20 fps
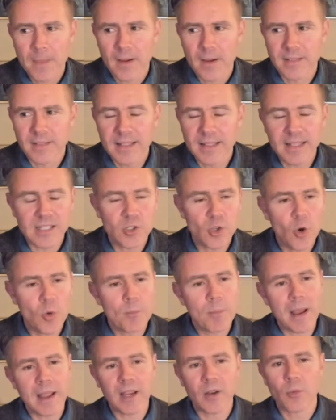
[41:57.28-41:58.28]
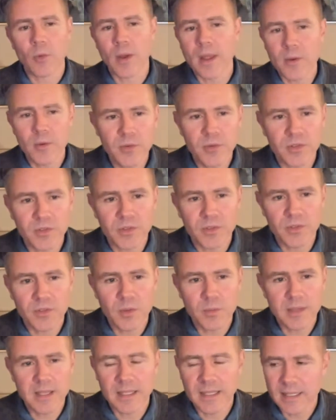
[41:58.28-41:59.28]
I think that's come back around
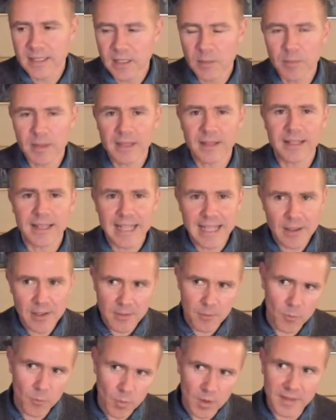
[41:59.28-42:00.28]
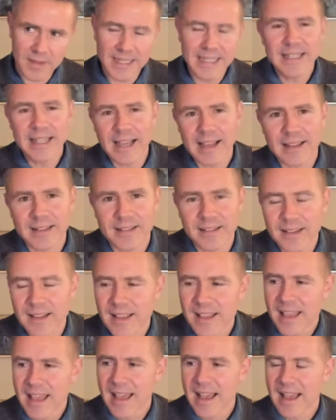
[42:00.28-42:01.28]
to me a little bit within that.
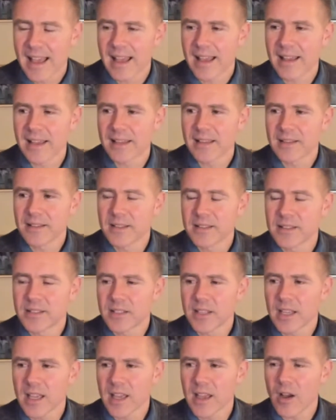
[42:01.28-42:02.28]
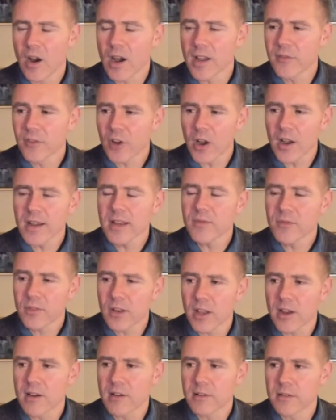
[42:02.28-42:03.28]
And I've kind of
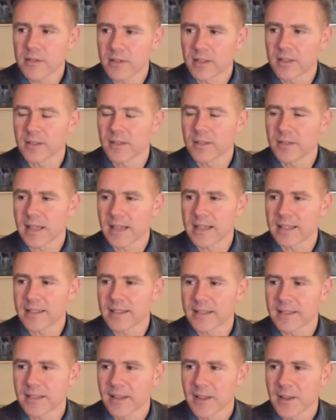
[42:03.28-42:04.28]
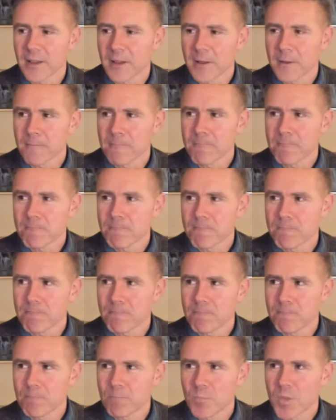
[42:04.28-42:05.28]
learned that
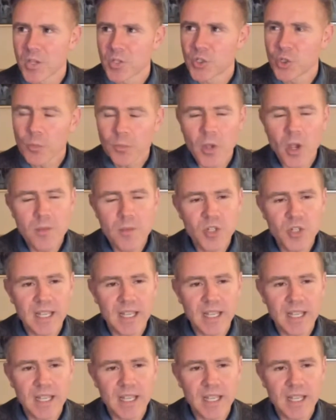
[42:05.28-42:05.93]
sometimes